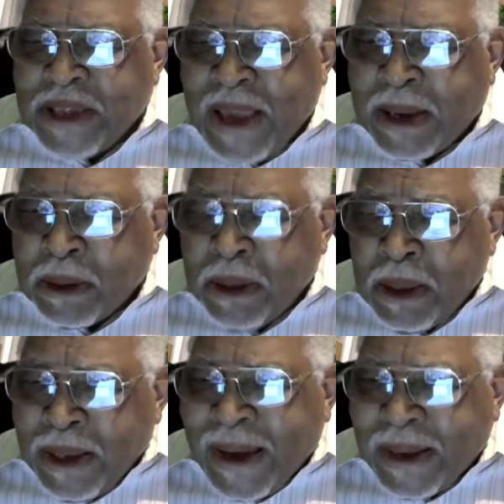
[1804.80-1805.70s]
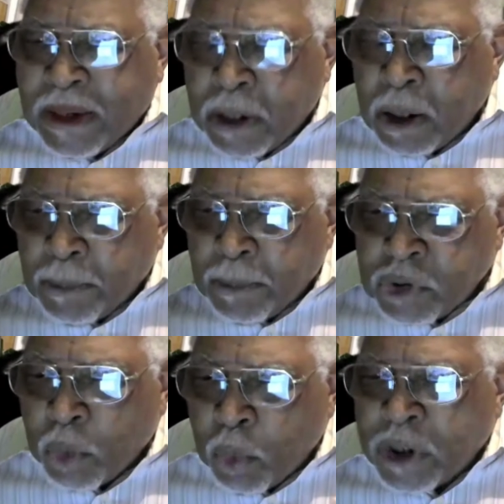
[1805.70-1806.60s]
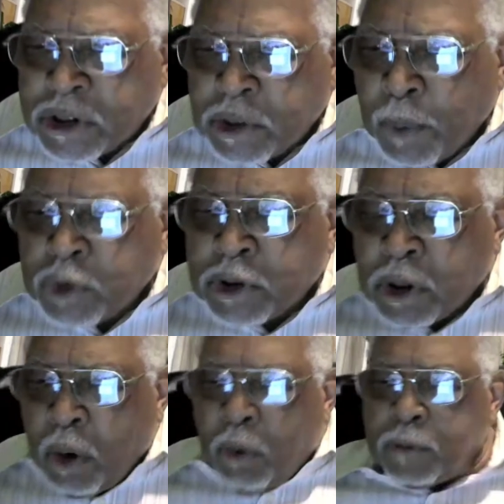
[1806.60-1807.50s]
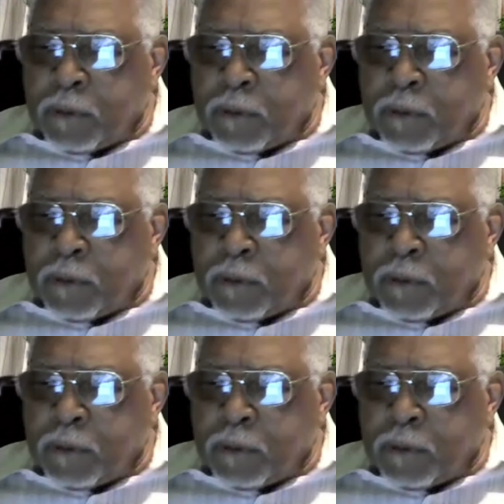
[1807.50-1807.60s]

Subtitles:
got a number to it, where it's supposed to go?